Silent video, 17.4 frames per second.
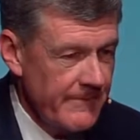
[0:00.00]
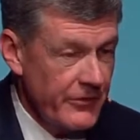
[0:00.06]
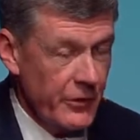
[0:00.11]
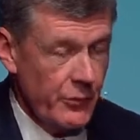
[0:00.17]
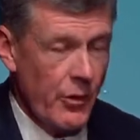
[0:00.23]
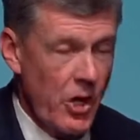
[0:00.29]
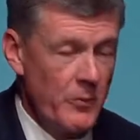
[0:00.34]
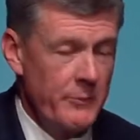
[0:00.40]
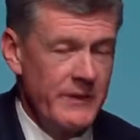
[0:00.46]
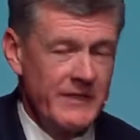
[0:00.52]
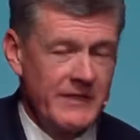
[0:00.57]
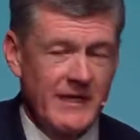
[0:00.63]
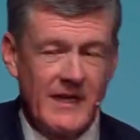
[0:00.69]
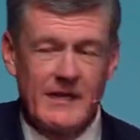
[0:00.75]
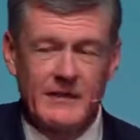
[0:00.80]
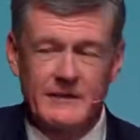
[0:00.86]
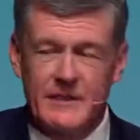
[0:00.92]
The Roman
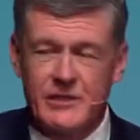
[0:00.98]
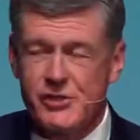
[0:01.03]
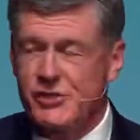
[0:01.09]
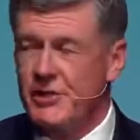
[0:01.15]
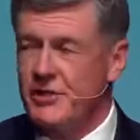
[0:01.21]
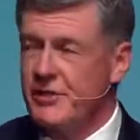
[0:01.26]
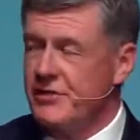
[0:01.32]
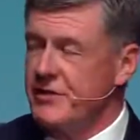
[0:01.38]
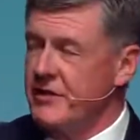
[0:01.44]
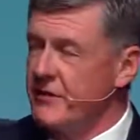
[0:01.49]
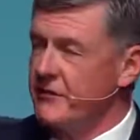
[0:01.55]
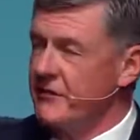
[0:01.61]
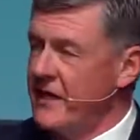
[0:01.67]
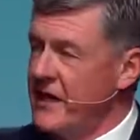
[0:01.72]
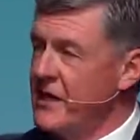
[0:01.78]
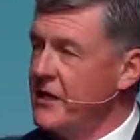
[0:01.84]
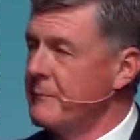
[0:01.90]
Catholic Church
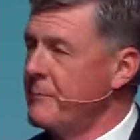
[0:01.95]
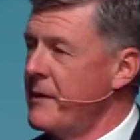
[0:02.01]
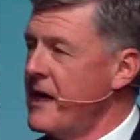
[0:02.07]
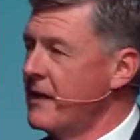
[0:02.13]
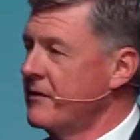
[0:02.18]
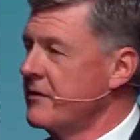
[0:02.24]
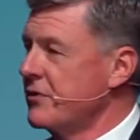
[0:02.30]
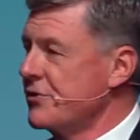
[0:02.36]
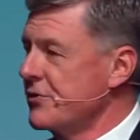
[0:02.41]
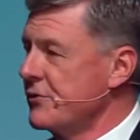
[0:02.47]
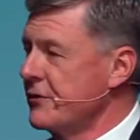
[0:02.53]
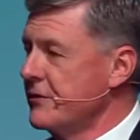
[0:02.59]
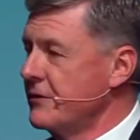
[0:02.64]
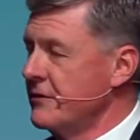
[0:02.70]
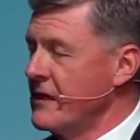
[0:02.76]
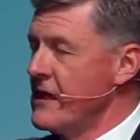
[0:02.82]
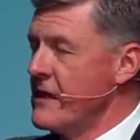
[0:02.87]
has held back the
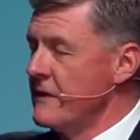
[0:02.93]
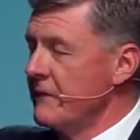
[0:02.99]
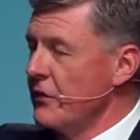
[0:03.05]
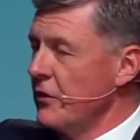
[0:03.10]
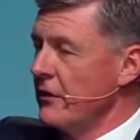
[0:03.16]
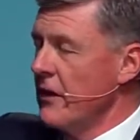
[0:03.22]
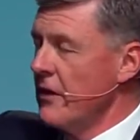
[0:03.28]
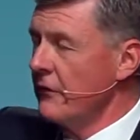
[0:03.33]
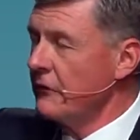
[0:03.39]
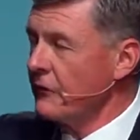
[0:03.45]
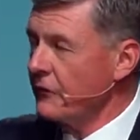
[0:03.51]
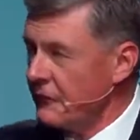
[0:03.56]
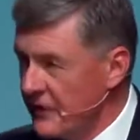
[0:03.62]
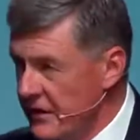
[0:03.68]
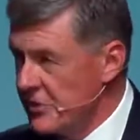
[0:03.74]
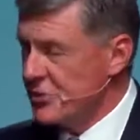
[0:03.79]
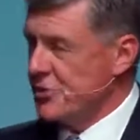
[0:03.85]
truth for
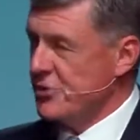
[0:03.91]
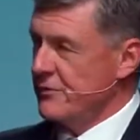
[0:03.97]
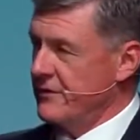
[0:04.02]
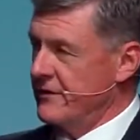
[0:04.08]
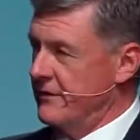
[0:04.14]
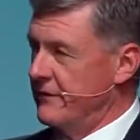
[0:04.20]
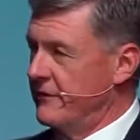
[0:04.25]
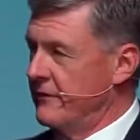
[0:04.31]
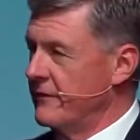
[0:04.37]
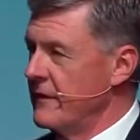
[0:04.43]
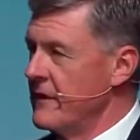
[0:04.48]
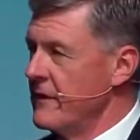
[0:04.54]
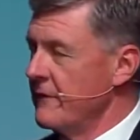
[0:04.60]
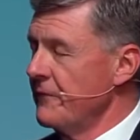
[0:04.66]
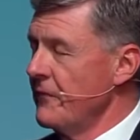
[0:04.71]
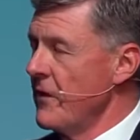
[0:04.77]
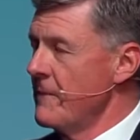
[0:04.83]
centuries
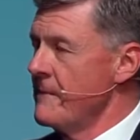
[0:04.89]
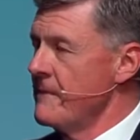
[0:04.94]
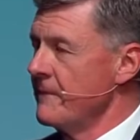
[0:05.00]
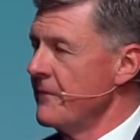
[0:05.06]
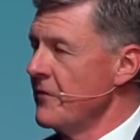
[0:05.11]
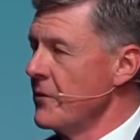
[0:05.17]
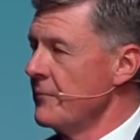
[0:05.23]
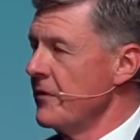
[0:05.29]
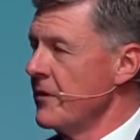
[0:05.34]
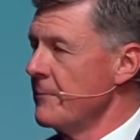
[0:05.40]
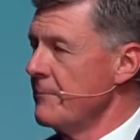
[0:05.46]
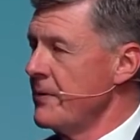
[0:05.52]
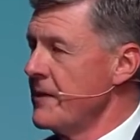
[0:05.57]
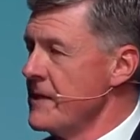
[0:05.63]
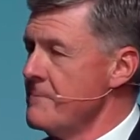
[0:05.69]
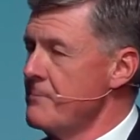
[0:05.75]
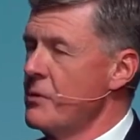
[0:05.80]
from their
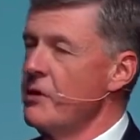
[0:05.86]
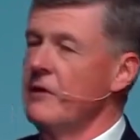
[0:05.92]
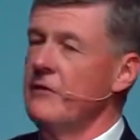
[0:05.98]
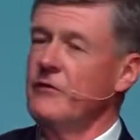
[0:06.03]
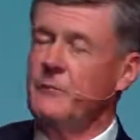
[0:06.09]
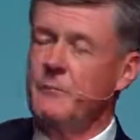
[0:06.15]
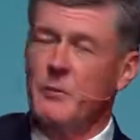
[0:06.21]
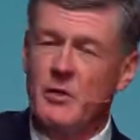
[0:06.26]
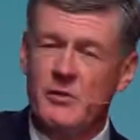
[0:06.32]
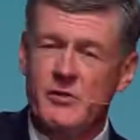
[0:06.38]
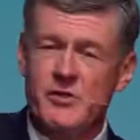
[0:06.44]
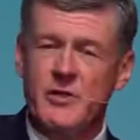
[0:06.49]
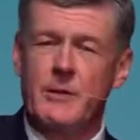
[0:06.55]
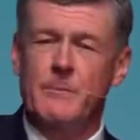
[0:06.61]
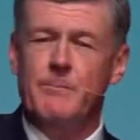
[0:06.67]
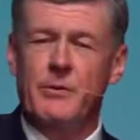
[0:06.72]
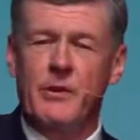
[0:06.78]
people. And
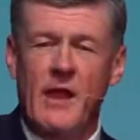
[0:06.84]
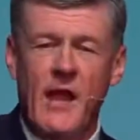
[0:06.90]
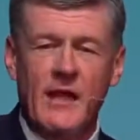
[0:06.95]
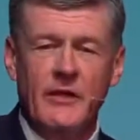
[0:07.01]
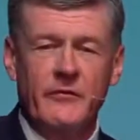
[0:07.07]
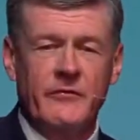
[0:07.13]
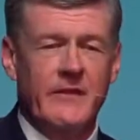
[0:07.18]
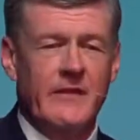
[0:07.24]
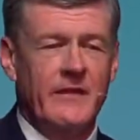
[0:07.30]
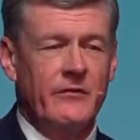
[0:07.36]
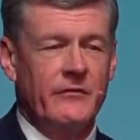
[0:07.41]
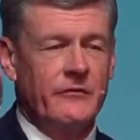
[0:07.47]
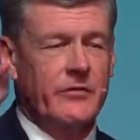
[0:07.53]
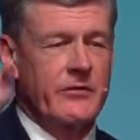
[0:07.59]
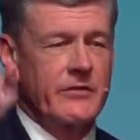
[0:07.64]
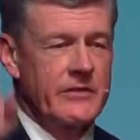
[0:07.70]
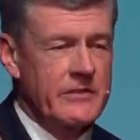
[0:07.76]
Spurgeon applies
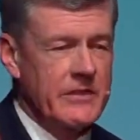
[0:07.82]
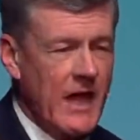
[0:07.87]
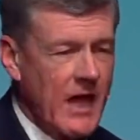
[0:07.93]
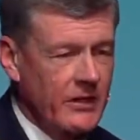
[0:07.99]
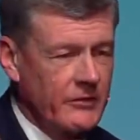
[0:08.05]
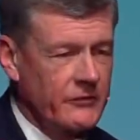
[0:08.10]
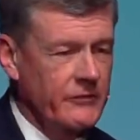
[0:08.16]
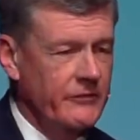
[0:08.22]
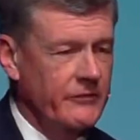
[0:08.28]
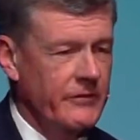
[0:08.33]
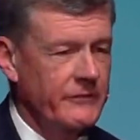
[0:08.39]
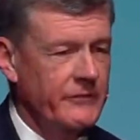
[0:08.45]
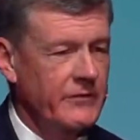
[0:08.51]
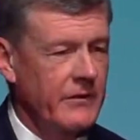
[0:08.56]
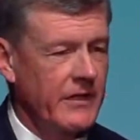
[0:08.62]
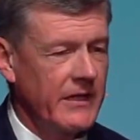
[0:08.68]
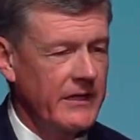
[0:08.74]
this to the doctrines
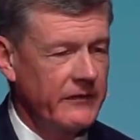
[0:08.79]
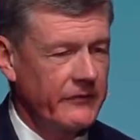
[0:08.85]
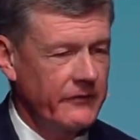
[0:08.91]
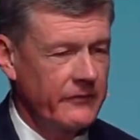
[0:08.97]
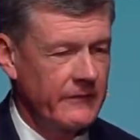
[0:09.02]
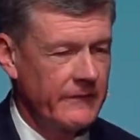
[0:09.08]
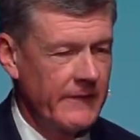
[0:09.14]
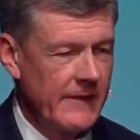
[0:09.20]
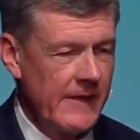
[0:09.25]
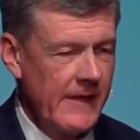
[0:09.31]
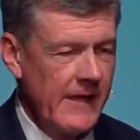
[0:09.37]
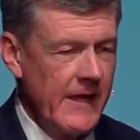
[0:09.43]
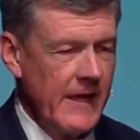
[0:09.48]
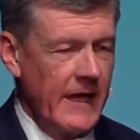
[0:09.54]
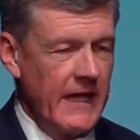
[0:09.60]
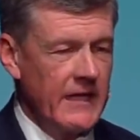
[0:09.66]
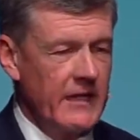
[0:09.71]
of grace.
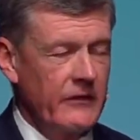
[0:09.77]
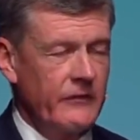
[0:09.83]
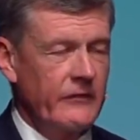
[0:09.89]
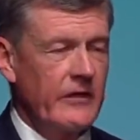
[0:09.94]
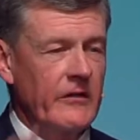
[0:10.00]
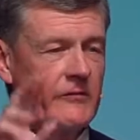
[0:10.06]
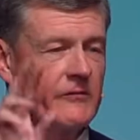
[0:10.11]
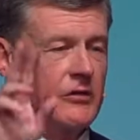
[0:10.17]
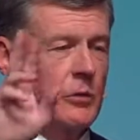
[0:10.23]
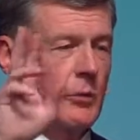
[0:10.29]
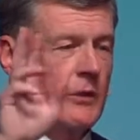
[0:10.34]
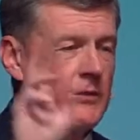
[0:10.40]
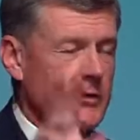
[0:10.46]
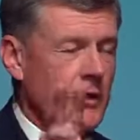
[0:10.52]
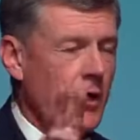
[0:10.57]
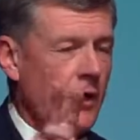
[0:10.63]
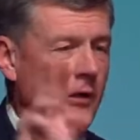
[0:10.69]
And he says, to
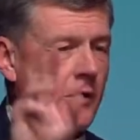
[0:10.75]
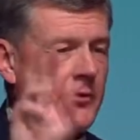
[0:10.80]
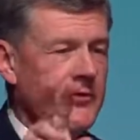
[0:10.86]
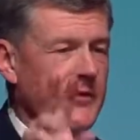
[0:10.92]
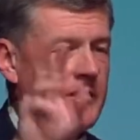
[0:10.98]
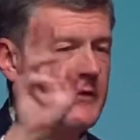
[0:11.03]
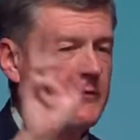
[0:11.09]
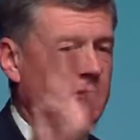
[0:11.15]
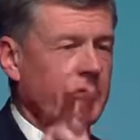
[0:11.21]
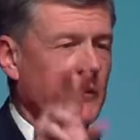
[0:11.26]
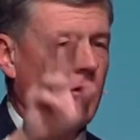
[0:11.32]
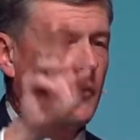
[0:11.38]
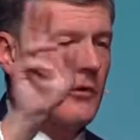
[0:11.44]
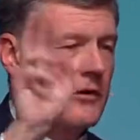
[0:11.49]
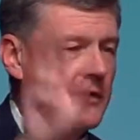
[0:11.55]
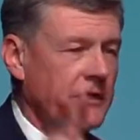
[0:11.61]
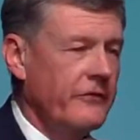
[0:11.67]
withhold these
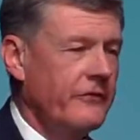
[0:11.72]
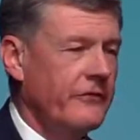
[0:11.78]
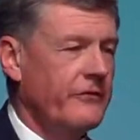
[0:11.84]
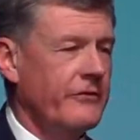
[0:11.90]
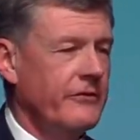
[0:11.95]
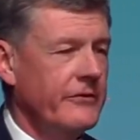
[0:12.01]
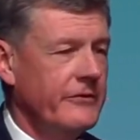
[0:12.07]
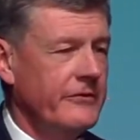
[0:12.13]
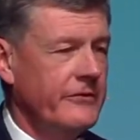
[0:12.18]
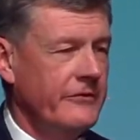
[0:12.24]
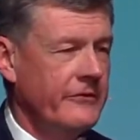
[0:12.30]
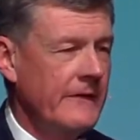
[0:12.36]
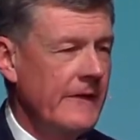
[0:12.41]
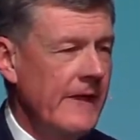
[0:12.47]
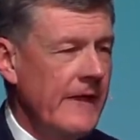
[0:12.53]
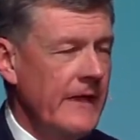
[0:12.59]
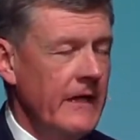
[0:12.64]
glorious
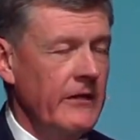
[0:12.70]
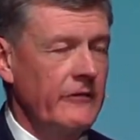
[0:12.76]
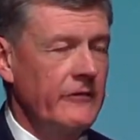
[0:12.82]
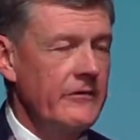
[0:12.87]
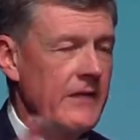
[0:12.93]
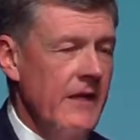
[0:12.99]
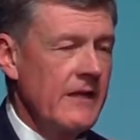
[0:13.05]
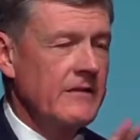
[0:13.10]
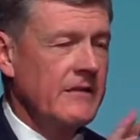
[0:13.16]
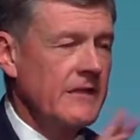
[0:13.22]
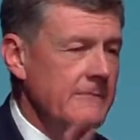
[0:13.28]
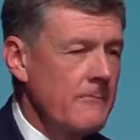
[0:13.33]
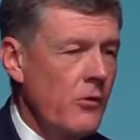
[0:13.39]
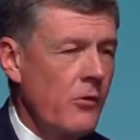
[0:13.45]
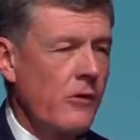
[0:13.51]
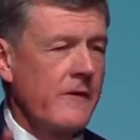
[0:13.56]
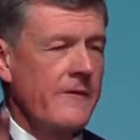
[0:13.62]
truths is
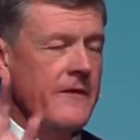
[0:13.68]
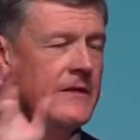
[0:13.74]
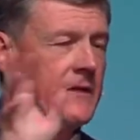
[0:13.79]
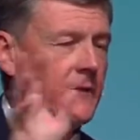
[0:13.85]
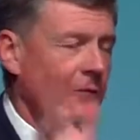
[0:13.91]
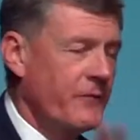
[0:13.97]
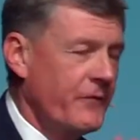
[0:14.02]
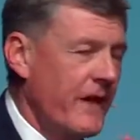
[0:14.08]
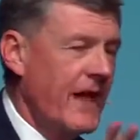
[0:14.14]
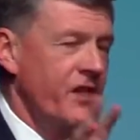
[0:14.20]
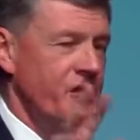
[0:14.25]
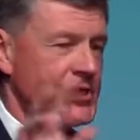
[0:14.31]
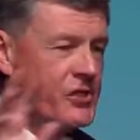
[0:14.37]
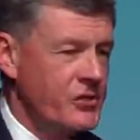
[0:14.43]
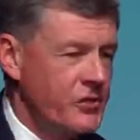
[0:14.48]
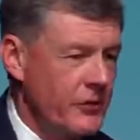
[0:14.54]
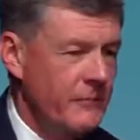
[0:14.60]
nothing more than to
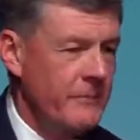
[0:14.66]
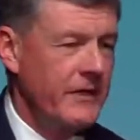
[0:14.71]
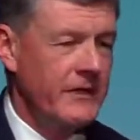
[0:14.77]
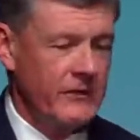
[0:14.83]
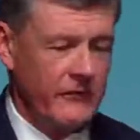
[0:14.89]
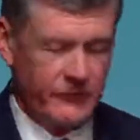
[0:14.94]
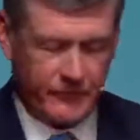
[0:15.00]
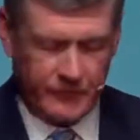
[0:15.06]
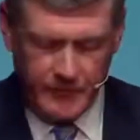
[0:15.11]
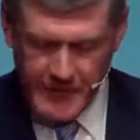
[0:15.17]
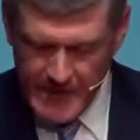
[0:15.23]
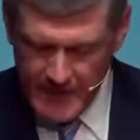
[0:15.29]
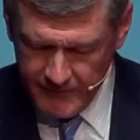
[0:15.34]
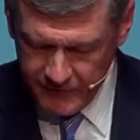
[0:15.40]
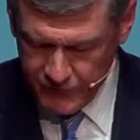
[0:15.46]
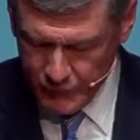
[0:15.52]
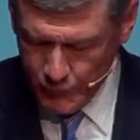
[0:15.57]
fashion your ministry
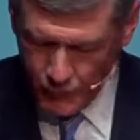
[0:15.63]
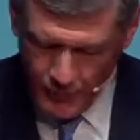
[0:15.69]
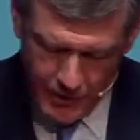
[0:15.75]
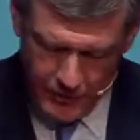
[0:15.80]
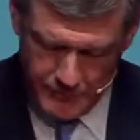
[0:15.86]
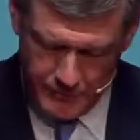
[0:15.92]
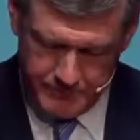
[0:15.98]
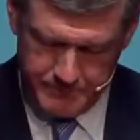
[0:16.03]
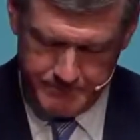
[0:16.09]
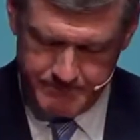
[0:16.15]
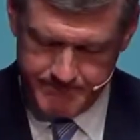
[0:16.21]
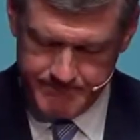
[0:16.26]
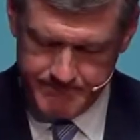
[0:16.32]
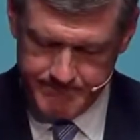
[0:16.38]
after Rome.